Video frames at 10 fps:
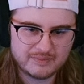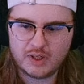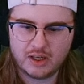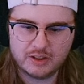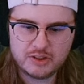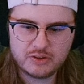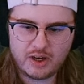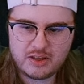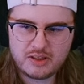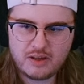All right, let's
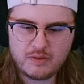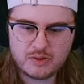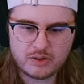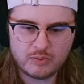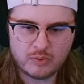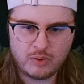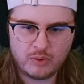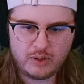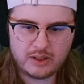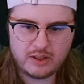try to see if there's like a
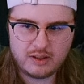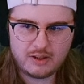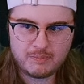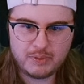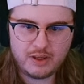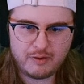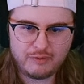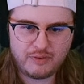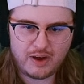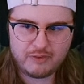roll I can get.
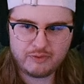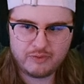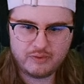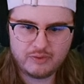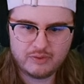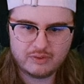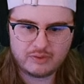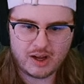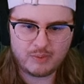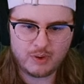BFF.
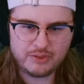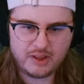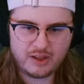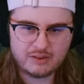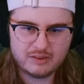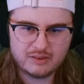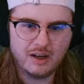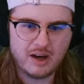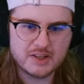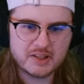I want that.
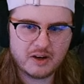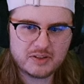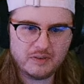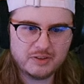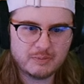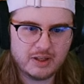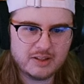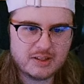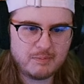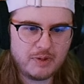Let's get ourselves some money.
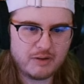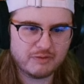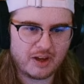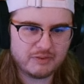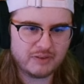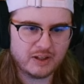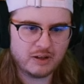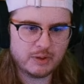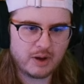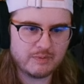Let's get BFF. I
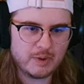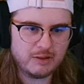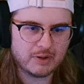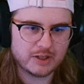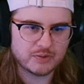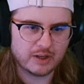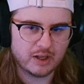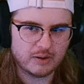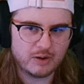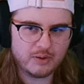know we don't have many buddies right
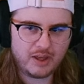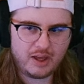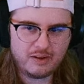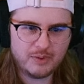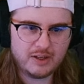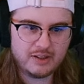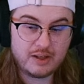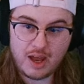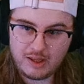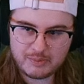now. Okay, we didn't
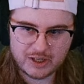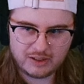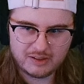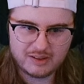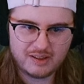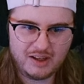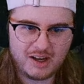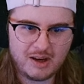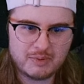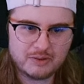get any money,
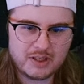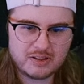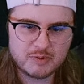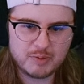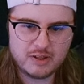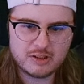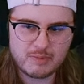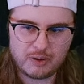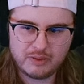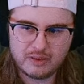but I'll take some speed, some
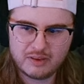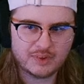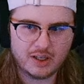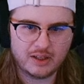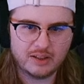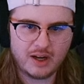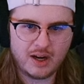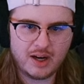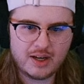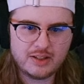health. All right,
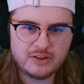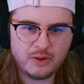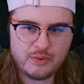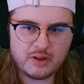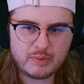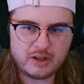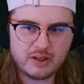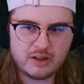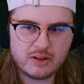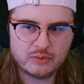I don't think I'm going to
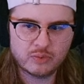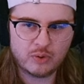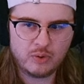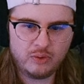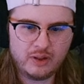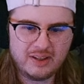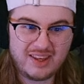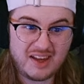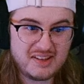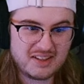get another roll. In
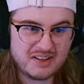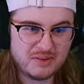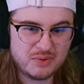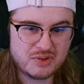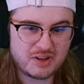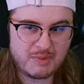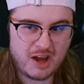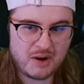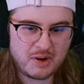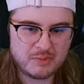case I do
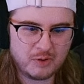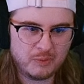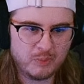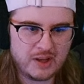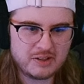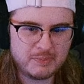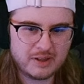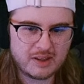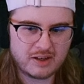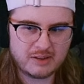somehow, I will wait to
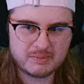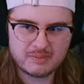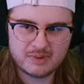pick that up.